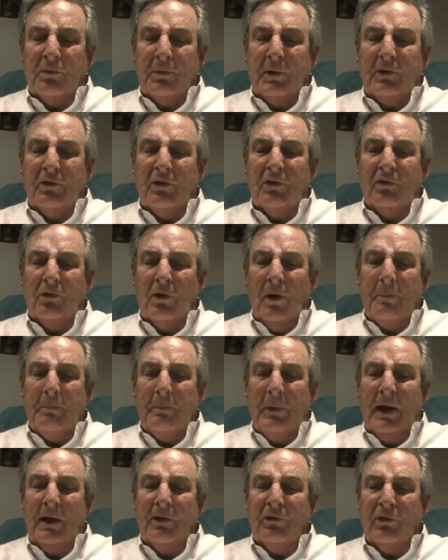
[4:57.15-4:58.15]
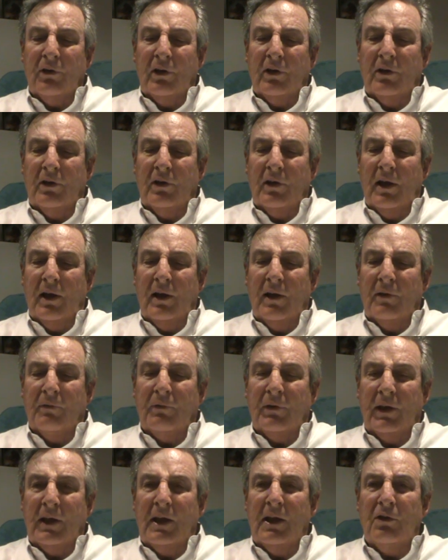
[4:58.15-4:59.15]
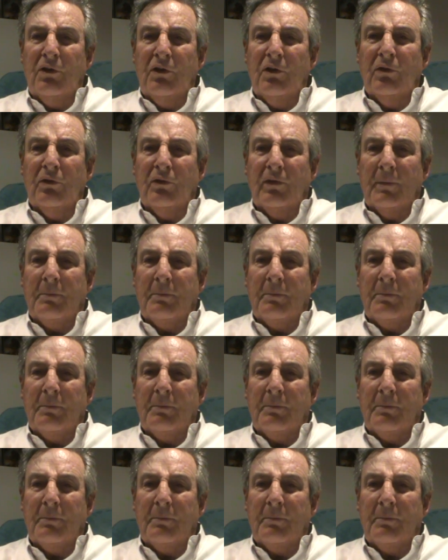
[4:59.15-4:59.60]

But she's got pace, and if the kid used